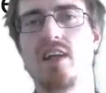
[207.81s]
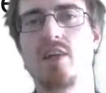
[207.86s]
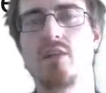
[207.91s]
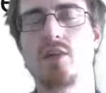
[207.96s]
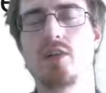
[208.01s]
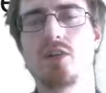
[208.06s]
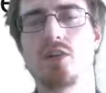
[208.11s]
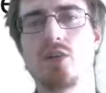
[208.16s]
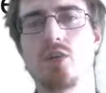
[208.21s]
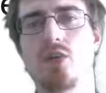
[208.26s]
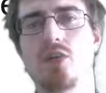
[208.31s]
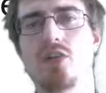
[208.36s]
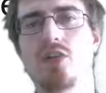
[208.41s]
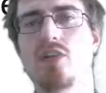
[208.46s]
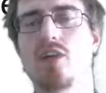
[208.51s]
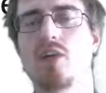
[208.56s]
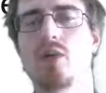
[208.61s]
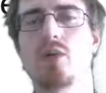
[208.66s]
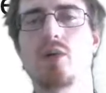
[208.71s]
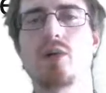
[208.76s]
which
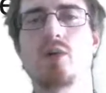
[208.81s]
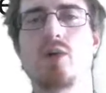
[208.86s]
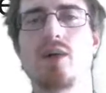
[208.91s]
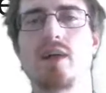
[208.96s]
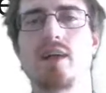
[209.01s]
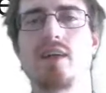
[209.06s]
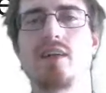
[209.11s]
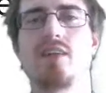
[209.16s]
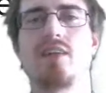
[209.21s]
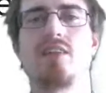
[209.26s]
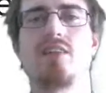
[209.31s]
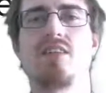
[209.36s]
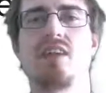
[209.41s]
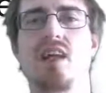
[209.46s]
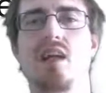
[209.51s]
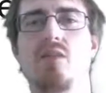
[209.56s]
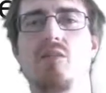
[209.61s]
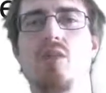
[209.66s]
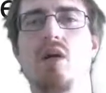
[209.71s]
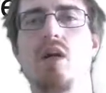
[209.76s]
also require these
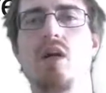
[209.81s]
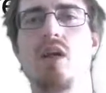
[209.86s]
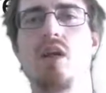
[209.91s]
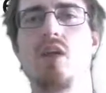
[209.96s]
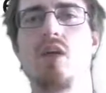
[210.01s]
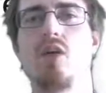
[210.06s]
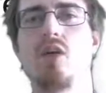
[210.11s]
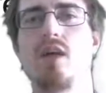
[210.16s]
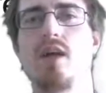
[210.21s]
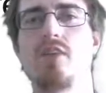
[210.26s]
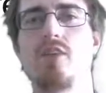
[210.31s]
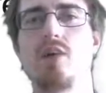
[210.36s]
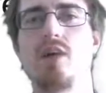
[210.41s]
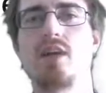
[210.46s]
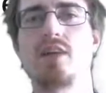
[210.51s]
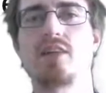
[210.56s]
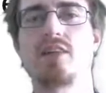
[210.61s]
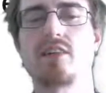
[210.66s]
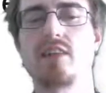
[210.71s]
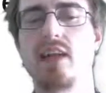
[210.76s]
same low-level
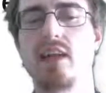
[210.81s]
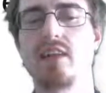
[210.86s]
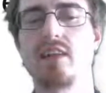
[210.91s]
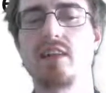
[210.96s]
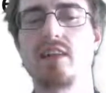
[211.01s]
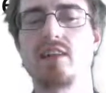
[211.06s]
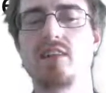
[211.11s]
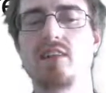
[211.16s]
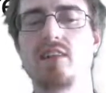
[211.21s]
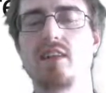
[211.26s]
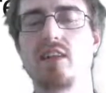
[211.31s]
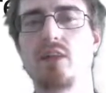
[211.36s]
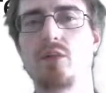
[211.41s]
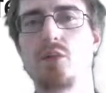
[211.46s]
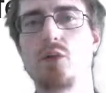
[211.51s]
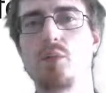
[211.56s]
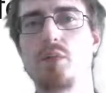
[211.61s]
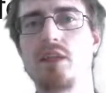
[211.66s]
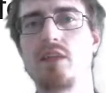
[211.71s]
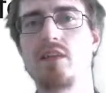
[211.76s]
understandings that
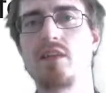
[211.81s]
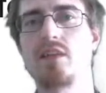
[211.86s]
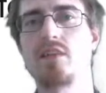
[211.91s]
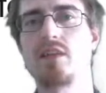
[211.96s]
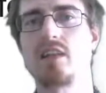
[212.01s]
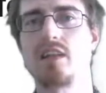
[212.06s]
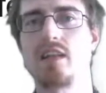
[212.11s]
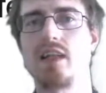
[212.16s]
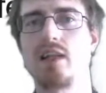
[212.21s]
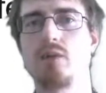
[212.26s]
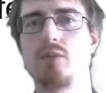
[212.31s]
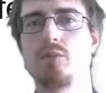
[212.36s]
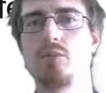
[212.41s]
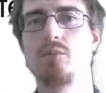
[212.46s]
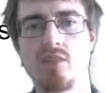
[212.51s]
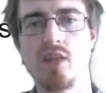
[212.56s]
we'll be teaching now.